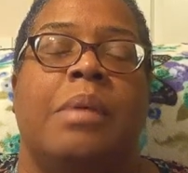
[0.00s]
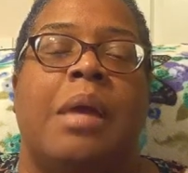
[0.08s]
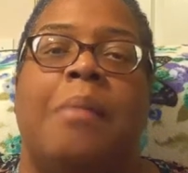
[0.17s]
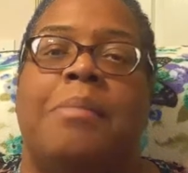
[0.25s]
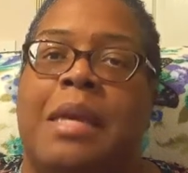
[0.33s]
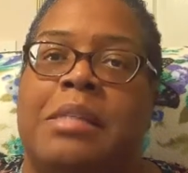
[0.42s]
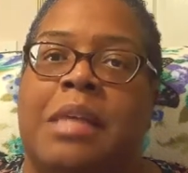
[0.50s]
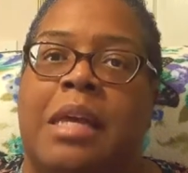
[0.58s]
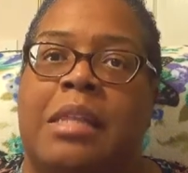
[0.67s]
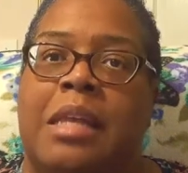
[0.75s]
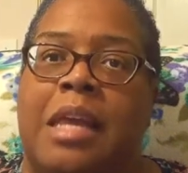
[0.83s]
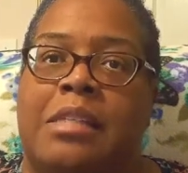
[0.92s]
I'm not saying
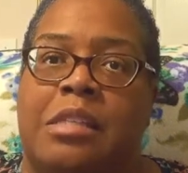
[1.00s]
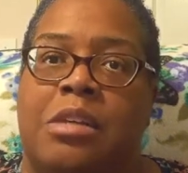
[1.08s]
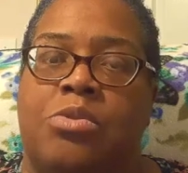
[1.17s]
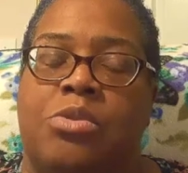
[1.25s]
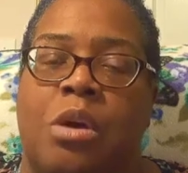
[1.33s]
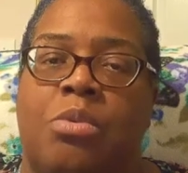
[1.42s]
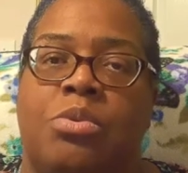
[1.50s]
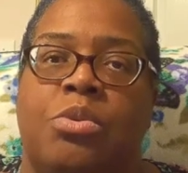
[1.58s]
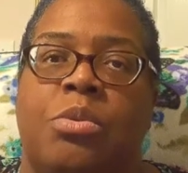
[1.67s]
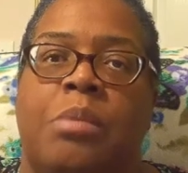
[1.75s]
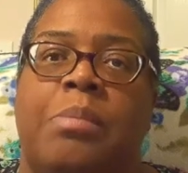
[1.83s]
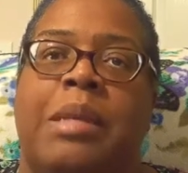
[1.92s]
that I still don't
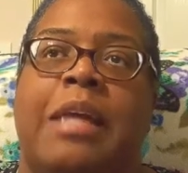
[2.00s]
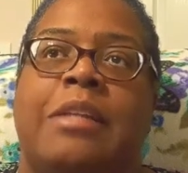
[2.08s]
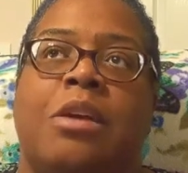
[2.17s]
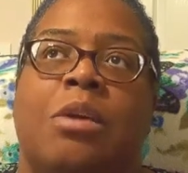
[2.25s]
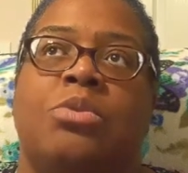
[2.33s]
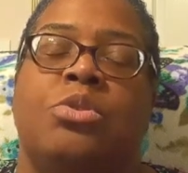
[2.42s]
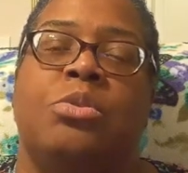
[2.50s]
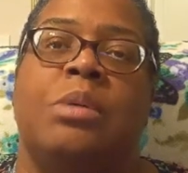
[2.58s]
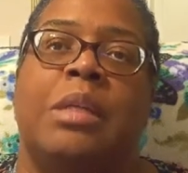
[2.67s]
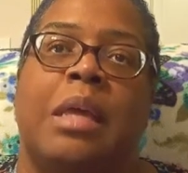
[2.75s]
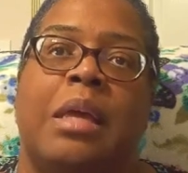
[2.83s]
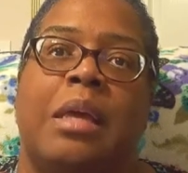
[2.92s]
do it, but I don't do
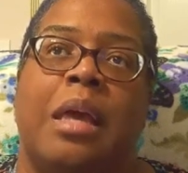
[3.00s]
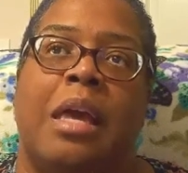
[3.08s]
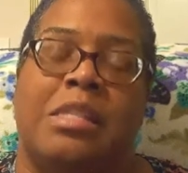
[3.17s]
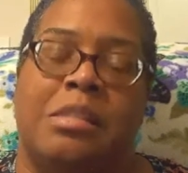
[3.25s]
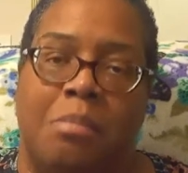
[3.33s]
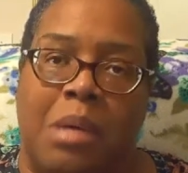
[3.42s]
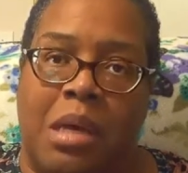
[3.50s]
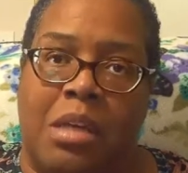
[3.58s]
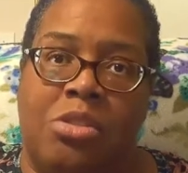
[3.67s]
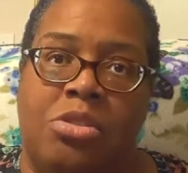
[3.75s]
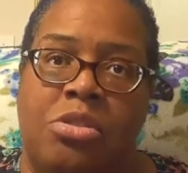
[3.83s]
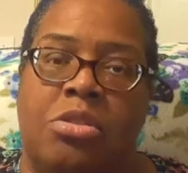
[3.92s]
it as
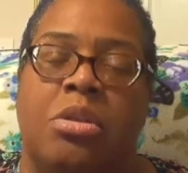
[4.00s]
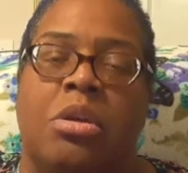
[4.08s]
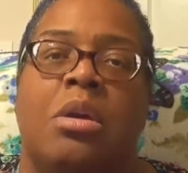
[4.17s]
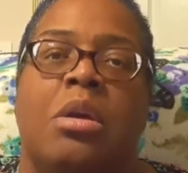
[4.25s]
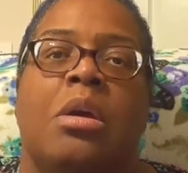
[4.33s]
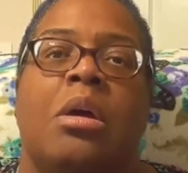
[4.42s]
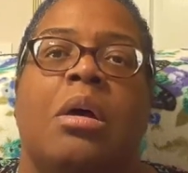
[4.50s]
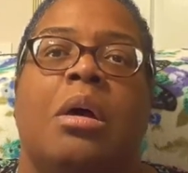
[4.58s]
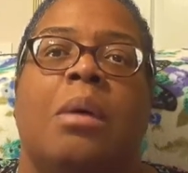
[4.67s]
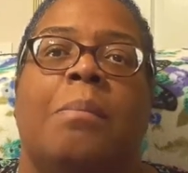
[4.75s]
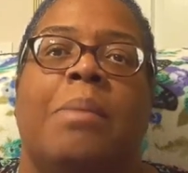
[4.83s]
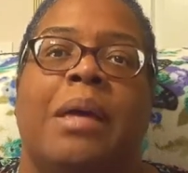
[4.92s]
much.
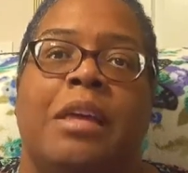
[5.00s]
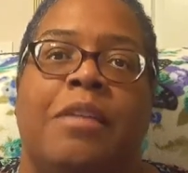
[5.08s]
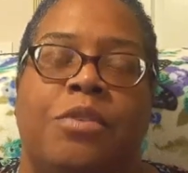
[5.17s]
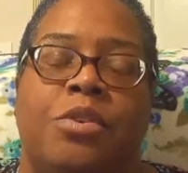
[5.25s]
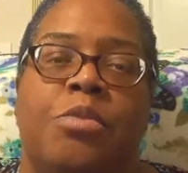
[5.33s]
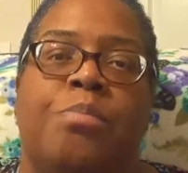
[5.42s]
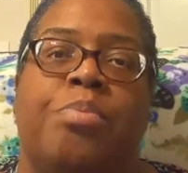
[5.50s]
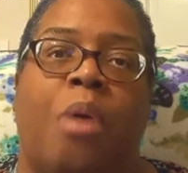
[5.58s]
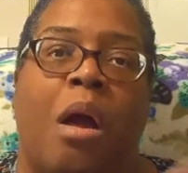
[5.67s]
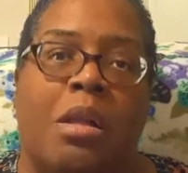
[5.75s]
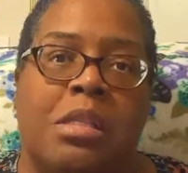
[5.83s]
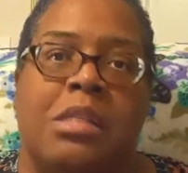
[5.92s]
But if you
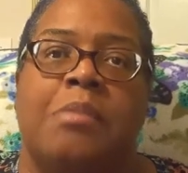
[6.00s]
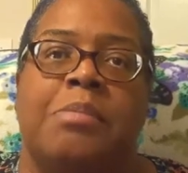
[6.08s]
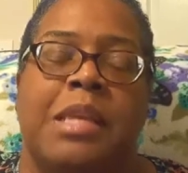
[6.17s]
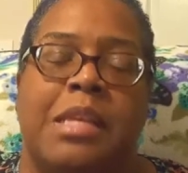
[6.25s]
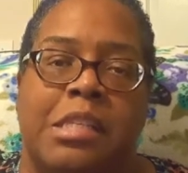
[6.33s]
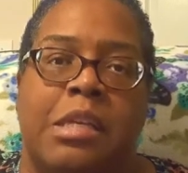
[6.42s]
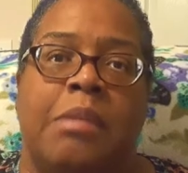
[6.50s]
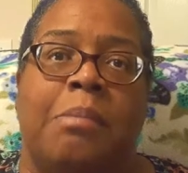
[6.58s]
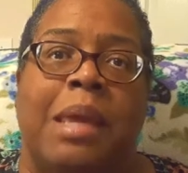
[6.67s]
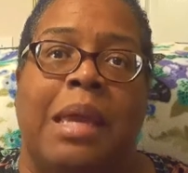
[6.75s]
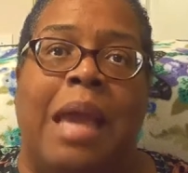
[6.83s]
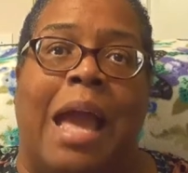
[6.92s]
brought something to
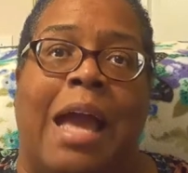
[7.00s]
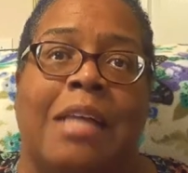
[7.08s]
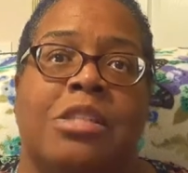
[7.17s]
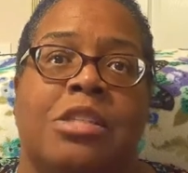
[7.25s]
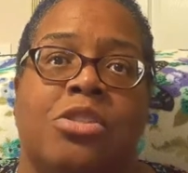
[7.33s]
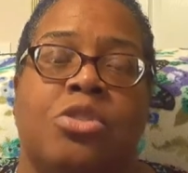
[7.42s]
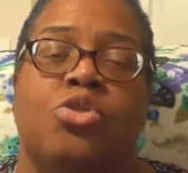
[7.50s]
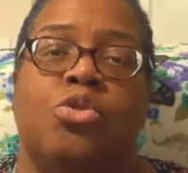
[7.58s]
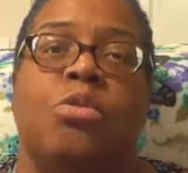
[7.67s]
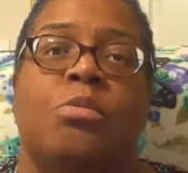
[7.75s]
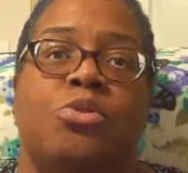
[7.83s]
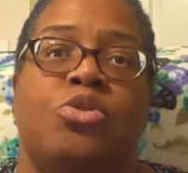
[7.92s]
me, I just
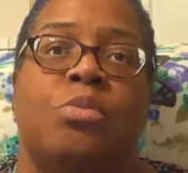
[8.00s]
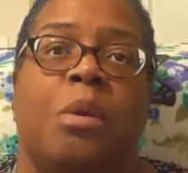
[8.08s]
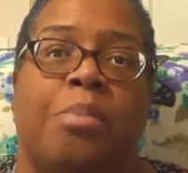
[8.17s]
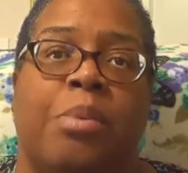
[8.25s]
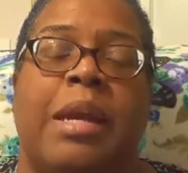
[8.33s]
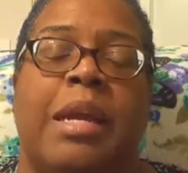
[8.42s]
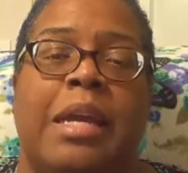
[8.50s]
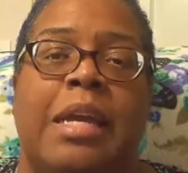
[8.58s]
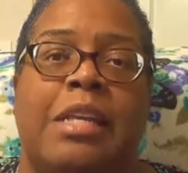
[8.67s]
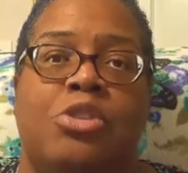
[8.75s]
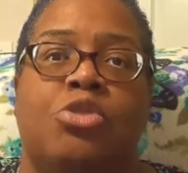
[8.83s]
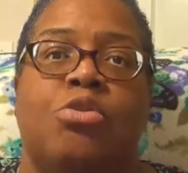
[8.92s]
assumed you were bringing
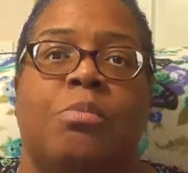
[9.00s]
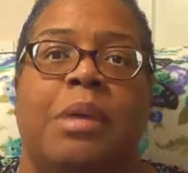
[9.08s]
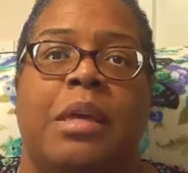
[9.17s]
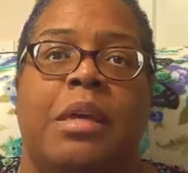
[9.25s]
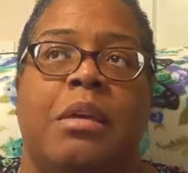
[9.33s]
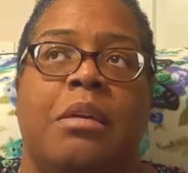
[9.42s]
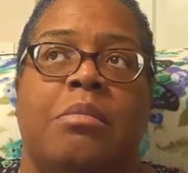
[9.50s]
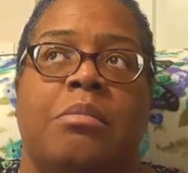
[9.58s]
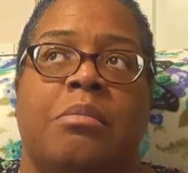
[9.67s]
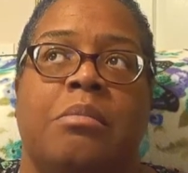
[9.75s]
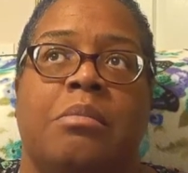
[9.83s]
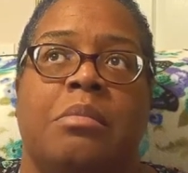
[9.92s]
it to me
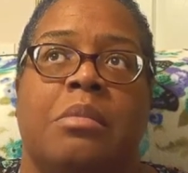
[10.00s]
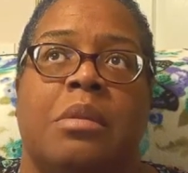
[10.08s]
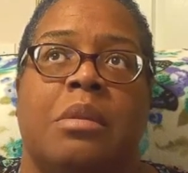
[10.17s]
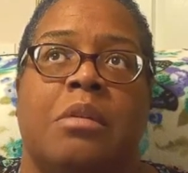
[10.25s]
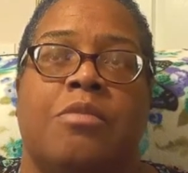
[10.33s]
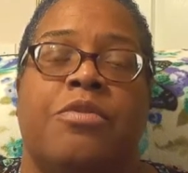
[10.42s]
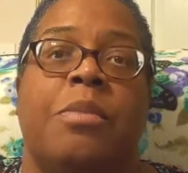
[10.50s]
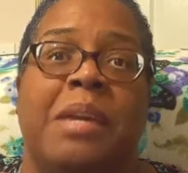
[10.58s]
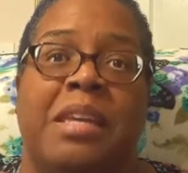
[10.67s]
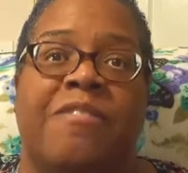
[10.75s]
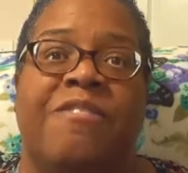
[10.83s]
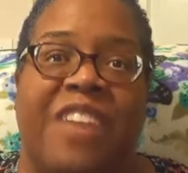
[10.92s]
for me
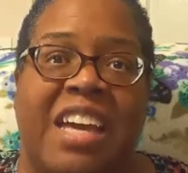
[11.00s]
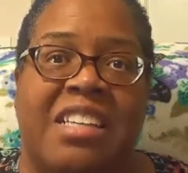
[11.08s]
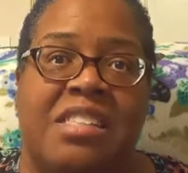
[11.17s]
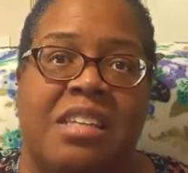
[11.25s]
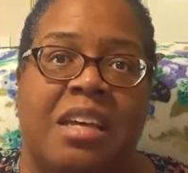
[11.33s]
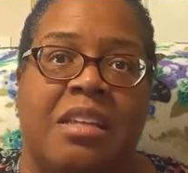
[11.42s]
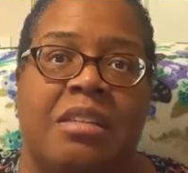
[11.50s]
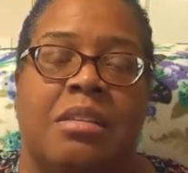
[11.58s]
to fix it.